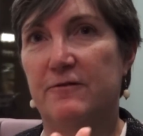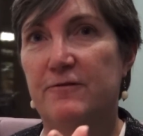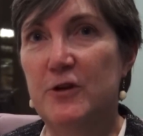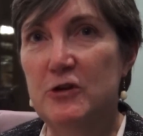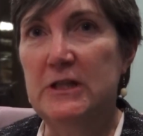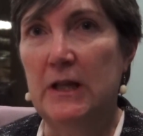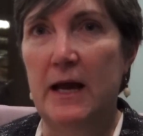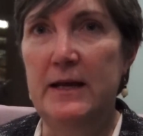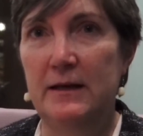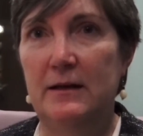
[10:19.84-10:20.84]
the first
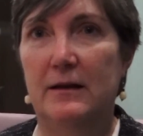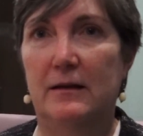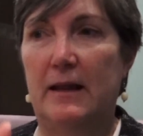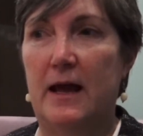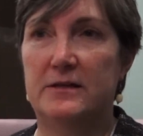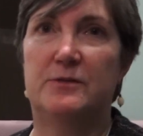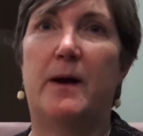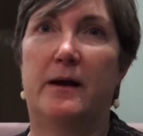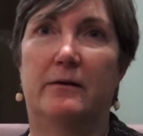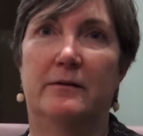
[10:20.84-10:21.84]
light, last
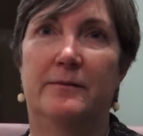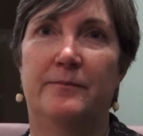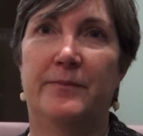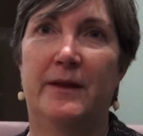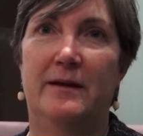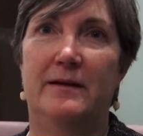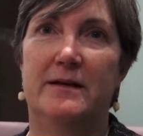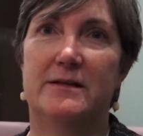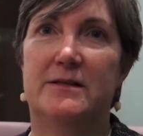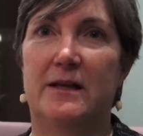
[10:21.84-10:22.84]
mile
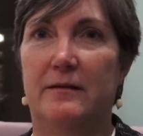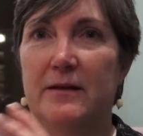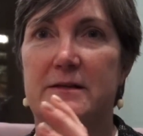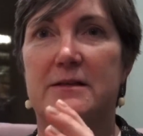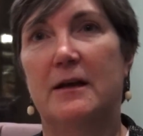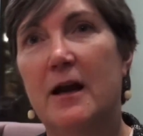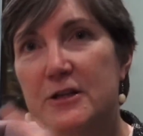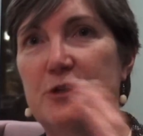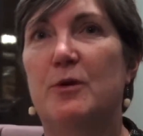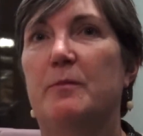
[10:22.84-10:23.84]
is the
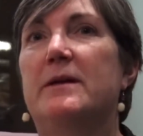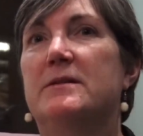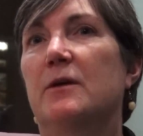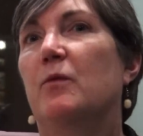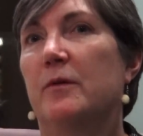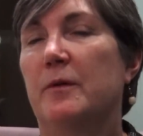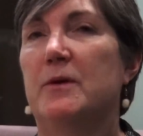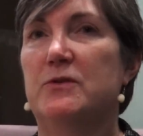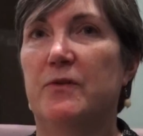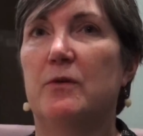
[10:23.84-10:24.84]
customer base that we're the
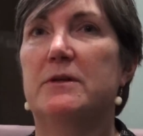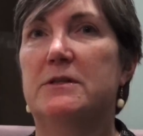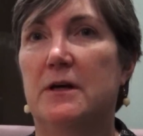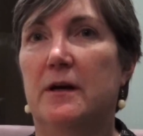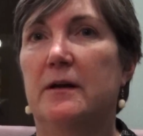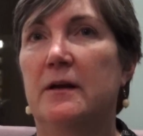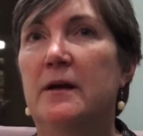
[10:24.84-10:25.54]
most focused on.